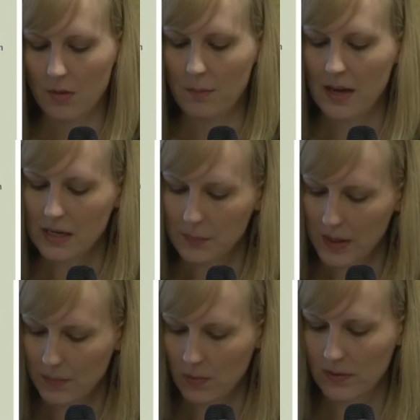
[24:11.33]
Many
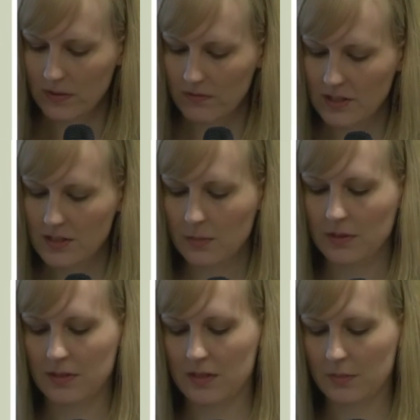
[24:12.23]
people with
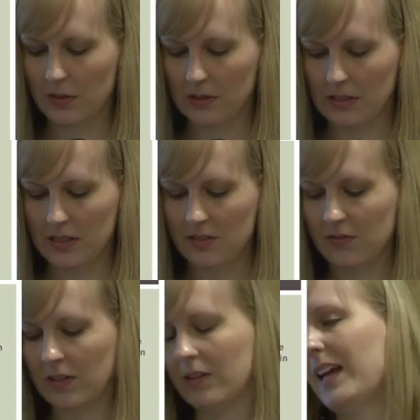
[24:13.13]
invisible disabilities
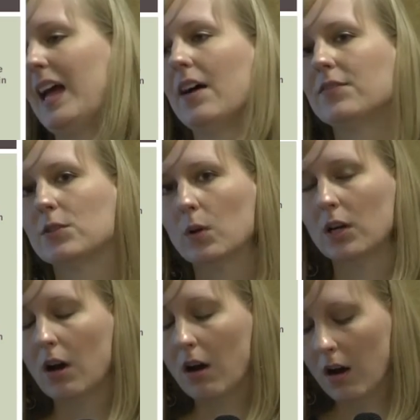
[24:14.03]
feel they have to
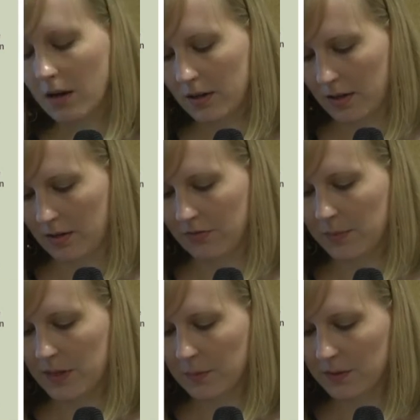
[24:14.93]
work harder
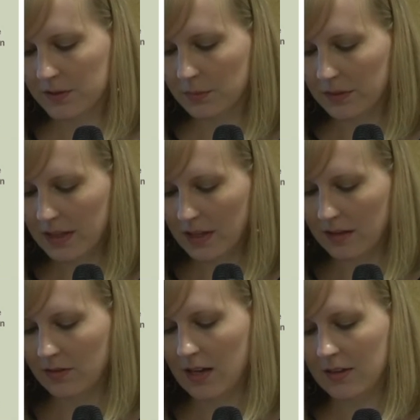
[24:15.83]
for people to
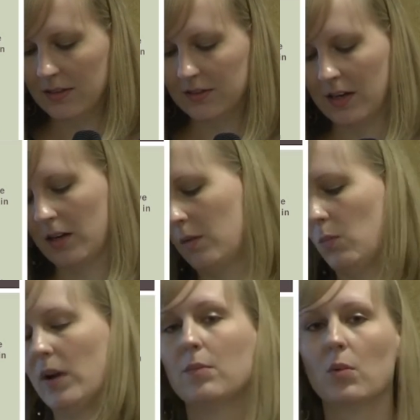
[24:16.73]
believe that they are
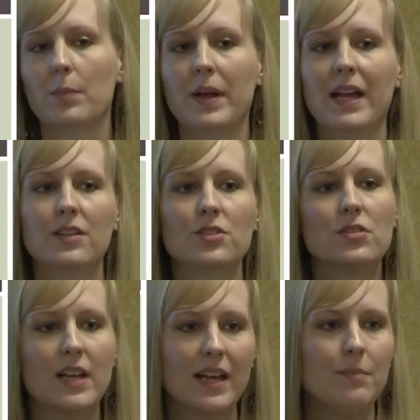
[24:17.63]
in more pain,
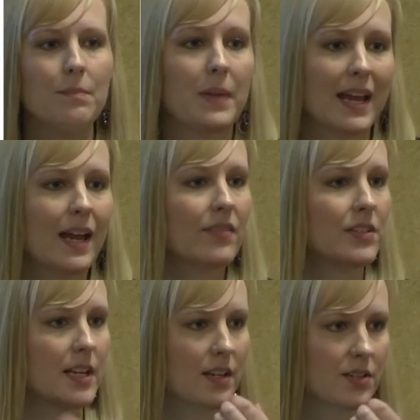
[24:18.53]
so they may have
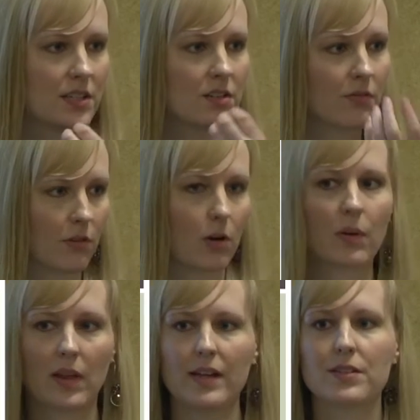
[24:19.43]
the tendency to
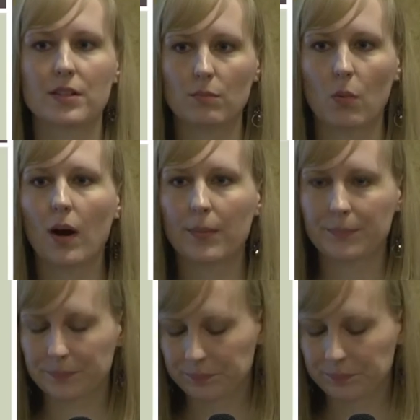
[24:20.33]
verbalize it more.